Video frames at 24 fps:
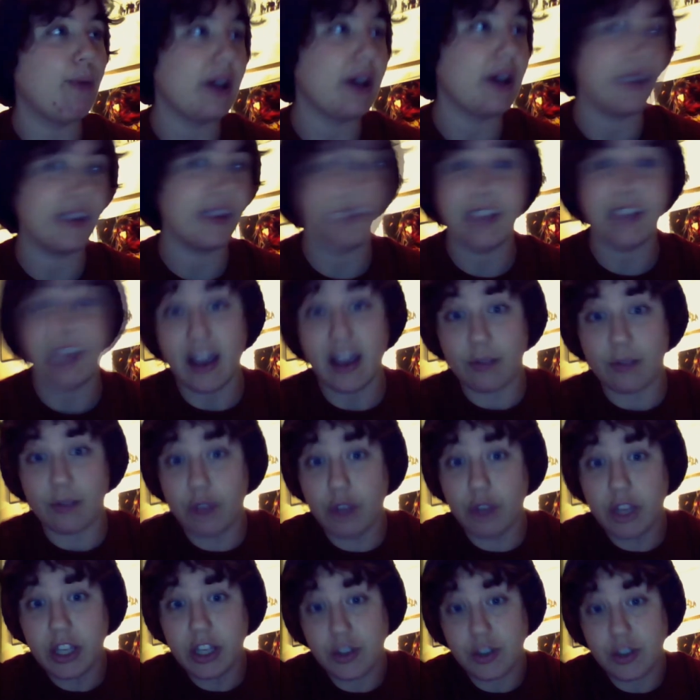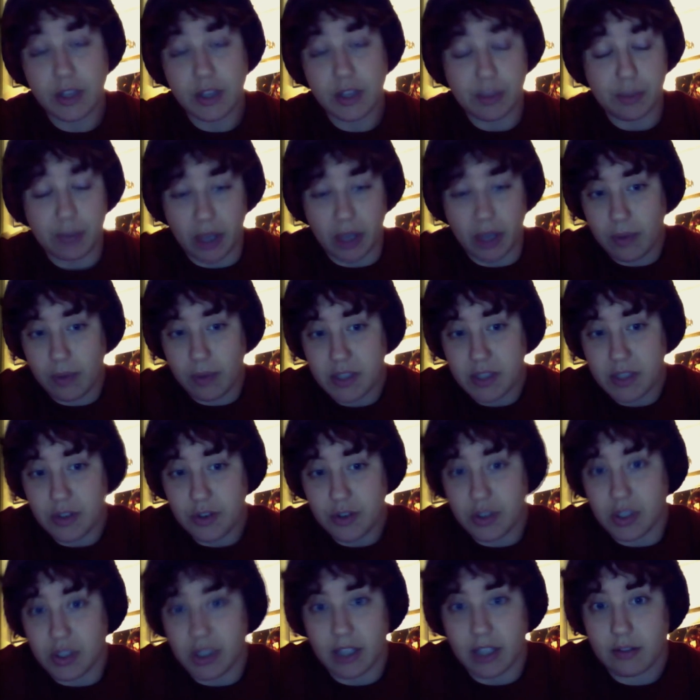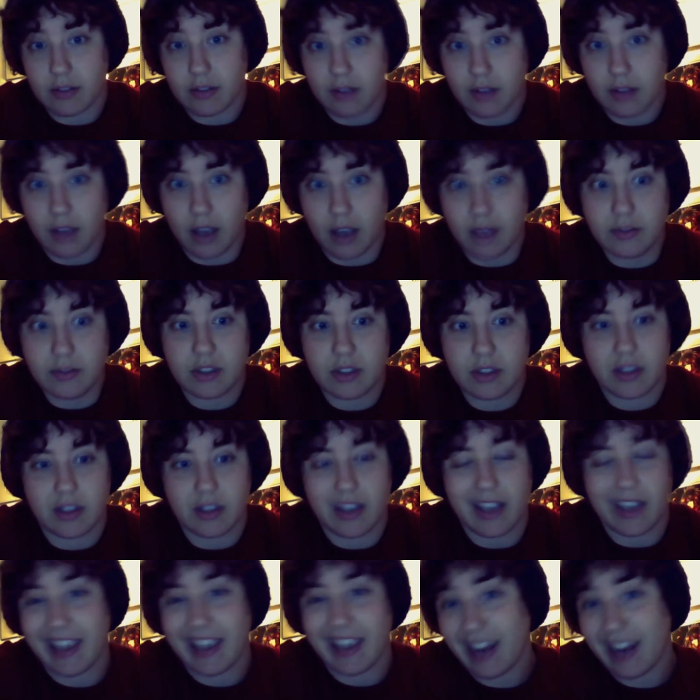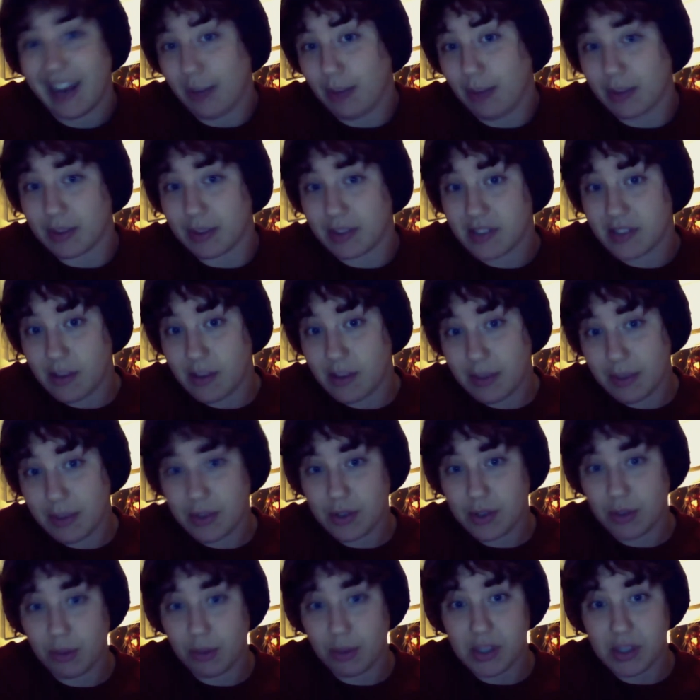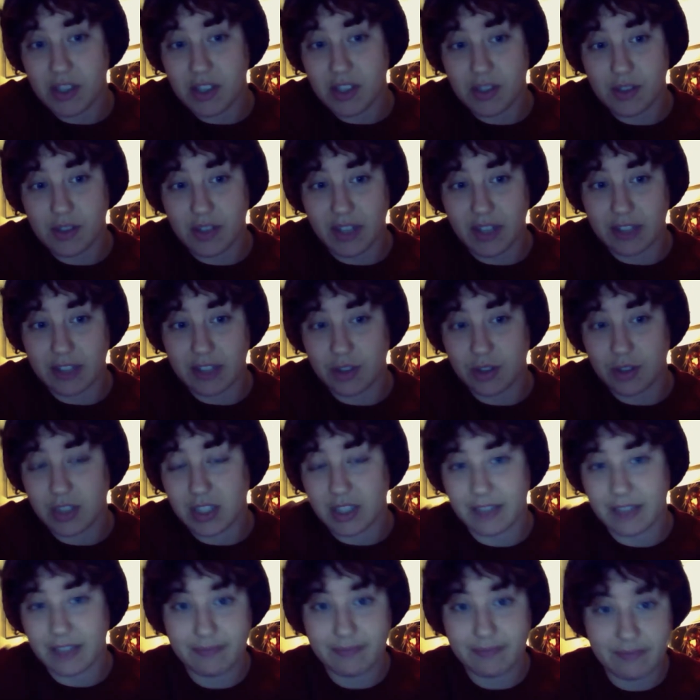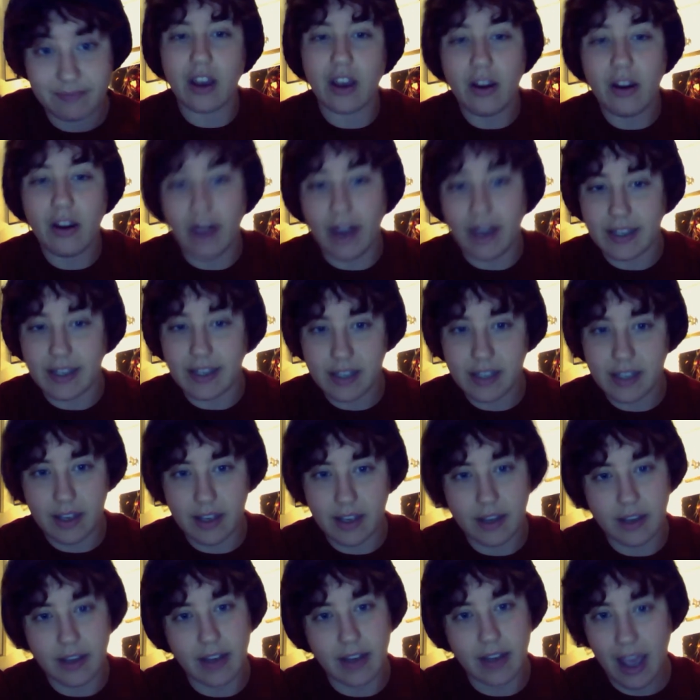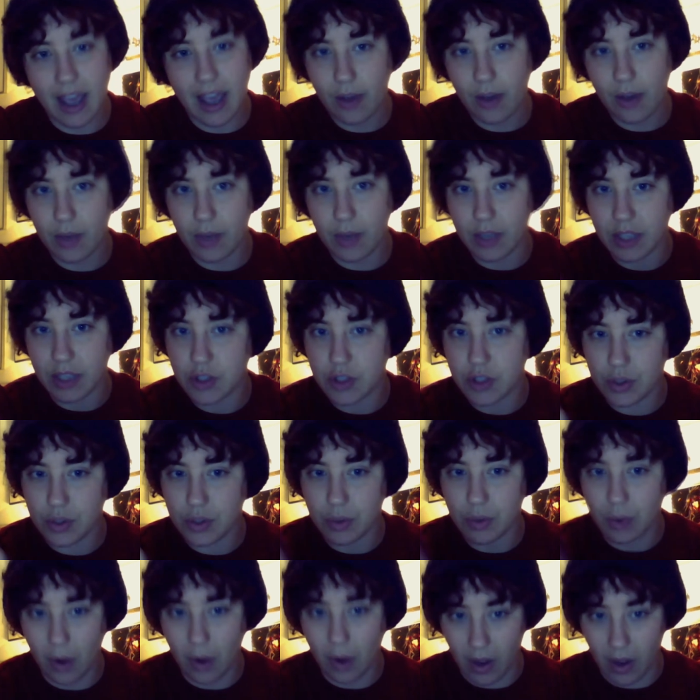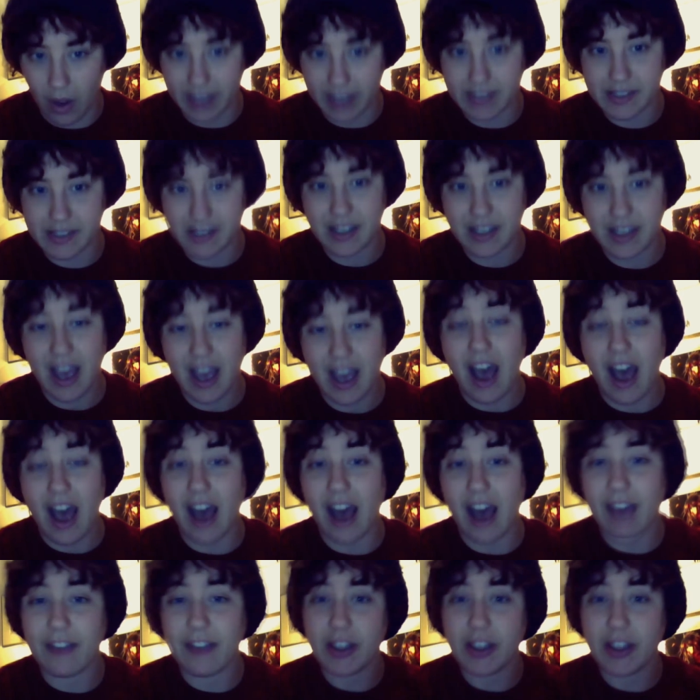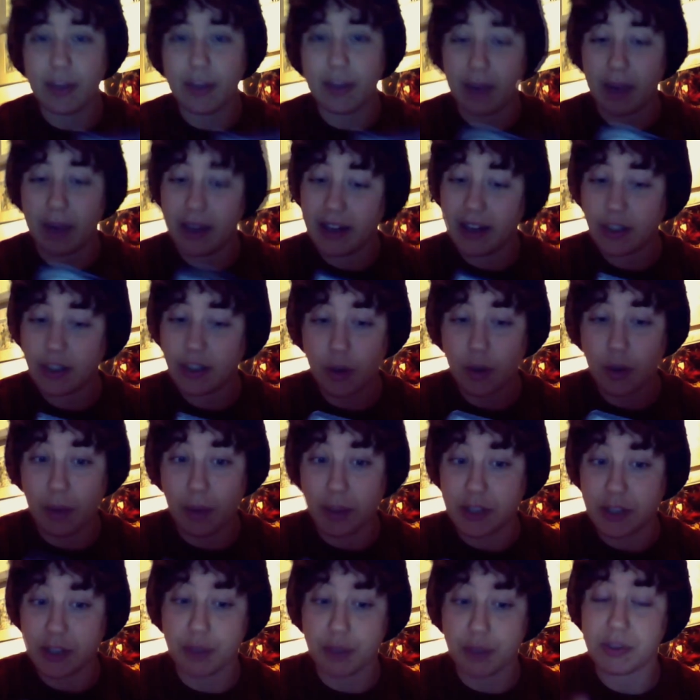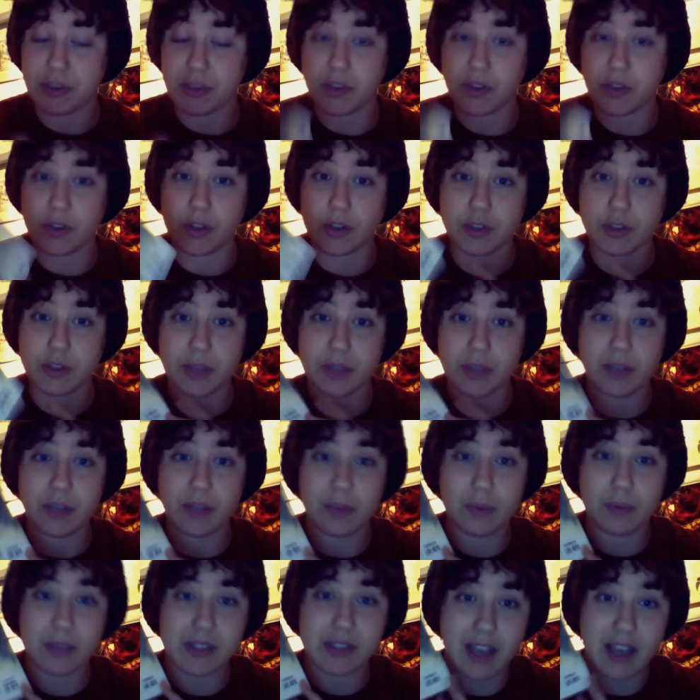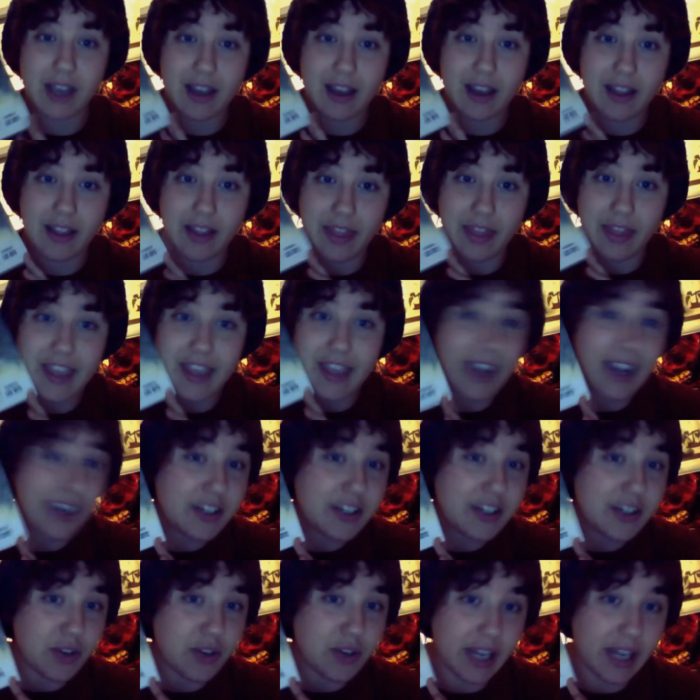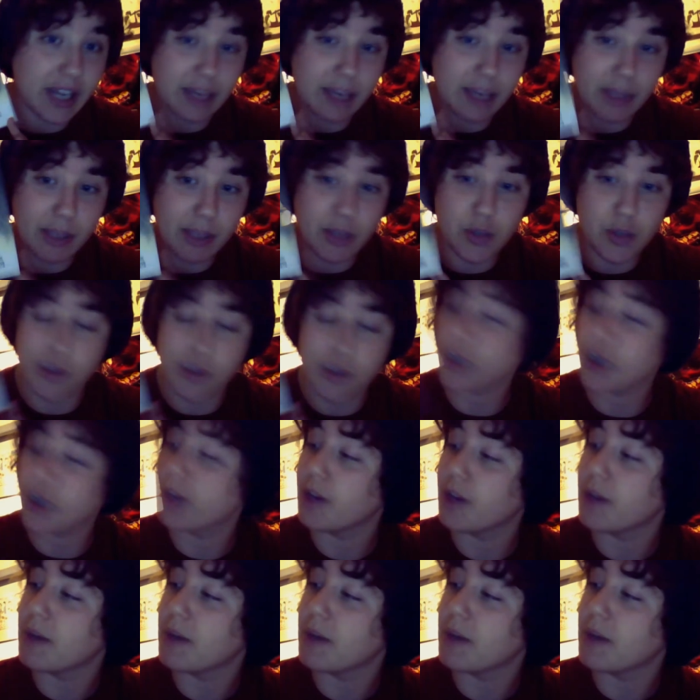But yeah, really enjoyed this book. It was interesting. I can't help it. Some history books I just find interesting. All right, now into August. I finally read, and I don't know why it took me so long to read, was The Ice Dragon by George R.